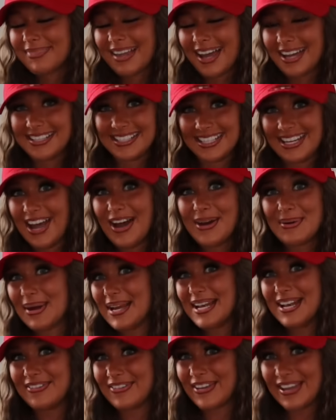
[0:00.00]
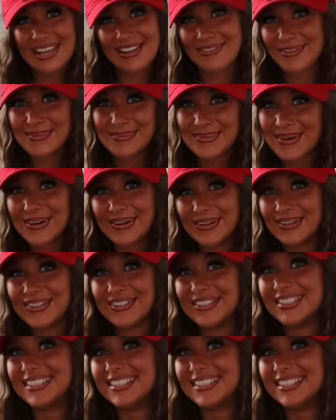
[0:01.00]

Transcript: I don't know, I love it even more.